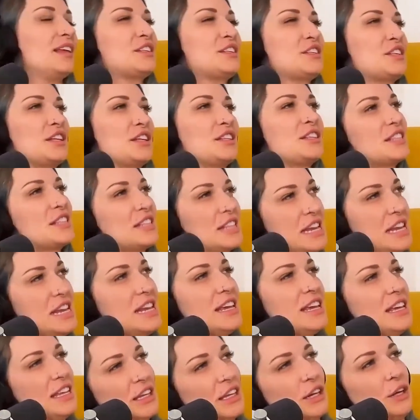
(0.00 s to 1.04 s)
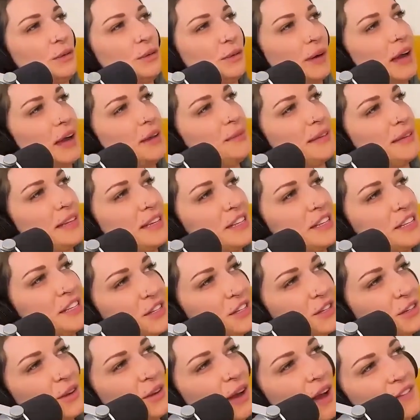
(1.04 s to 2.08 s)
It's, it's uh, sneaky though, right?
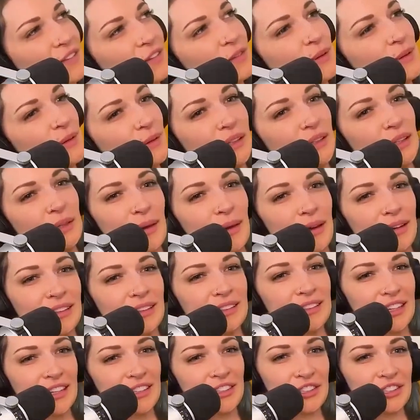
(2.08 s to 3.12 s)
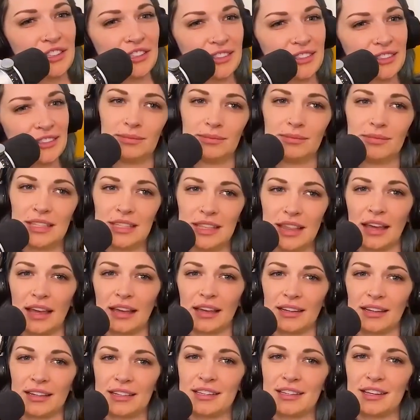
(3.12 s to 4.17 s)
Because you have to be really paying attention to
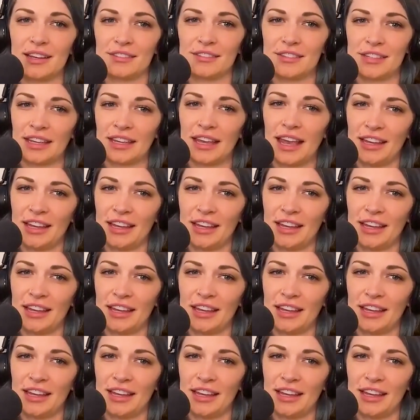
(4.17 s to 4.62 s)
that kind of stuff to